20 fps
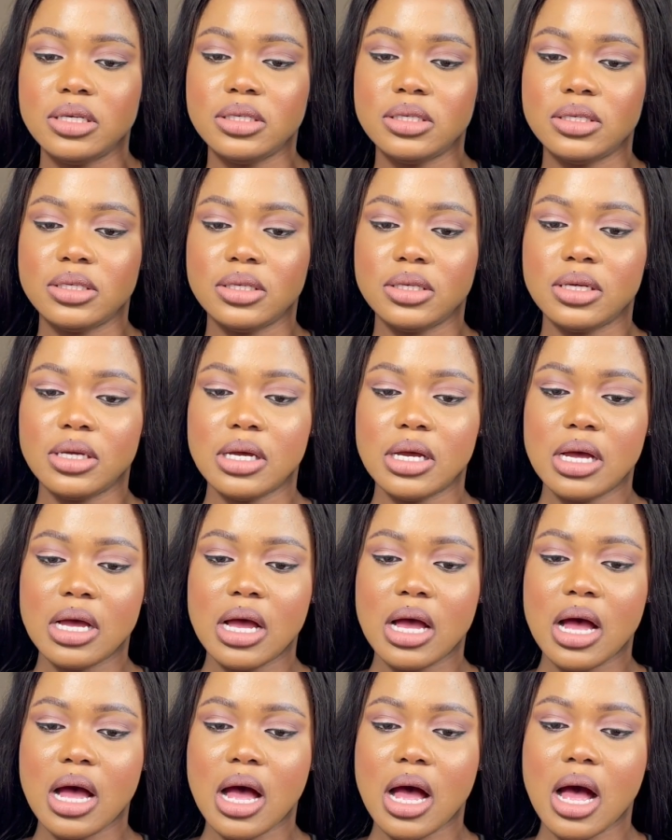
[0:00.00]
The
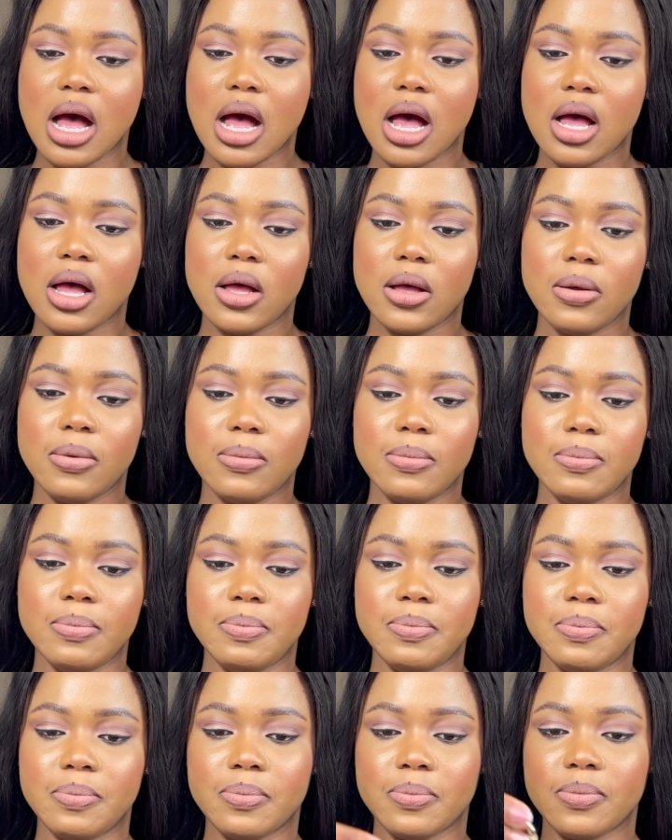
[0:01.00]
reason why this
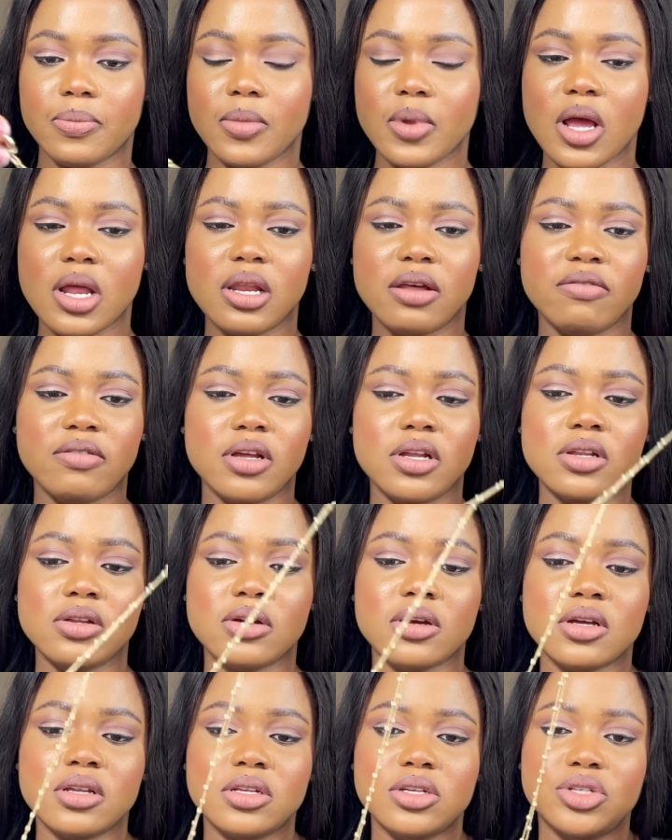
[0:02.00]
Cardi set is my
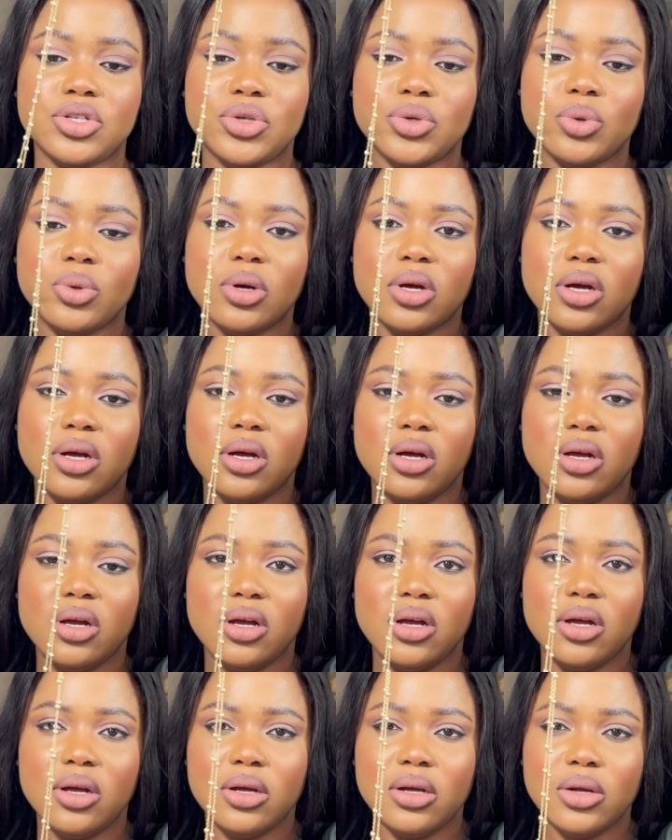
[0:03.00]
favorite is because of the
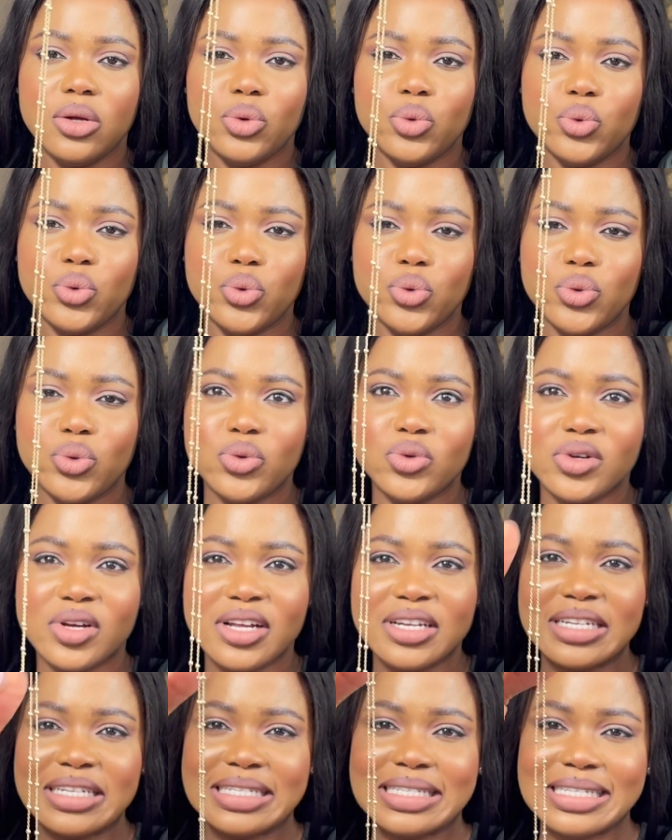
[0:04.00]
detailing. Just look at
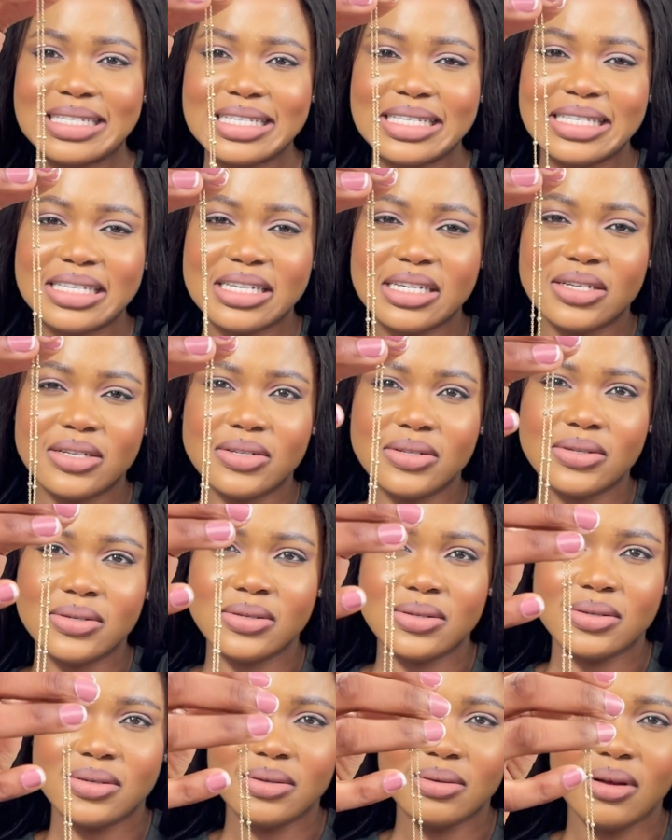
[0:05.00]
it. This is
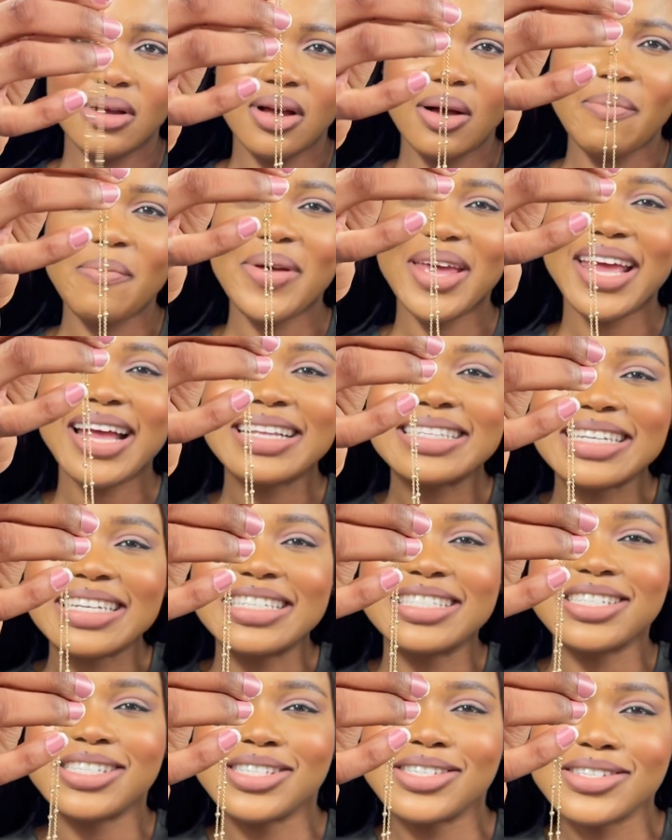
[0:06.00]
in 14K
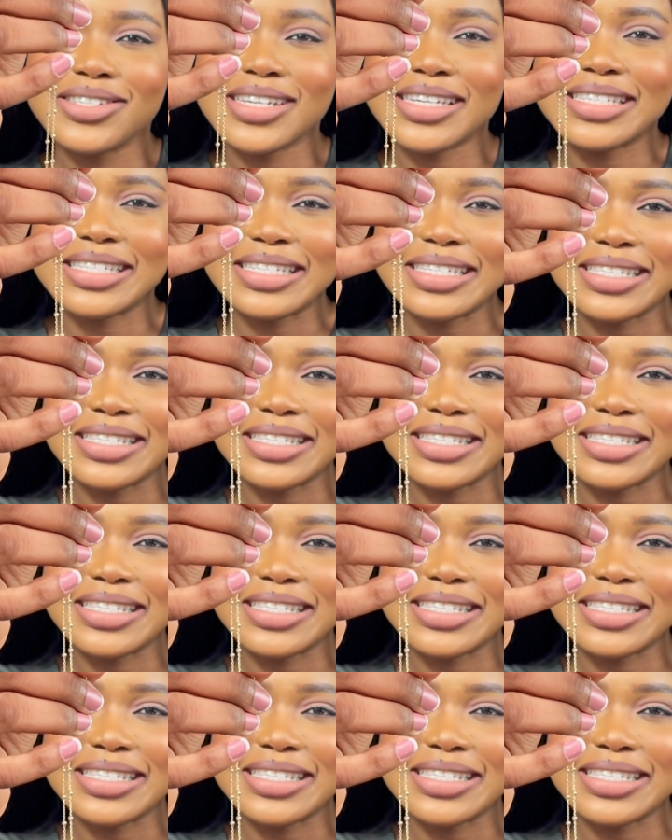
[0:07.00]
gold on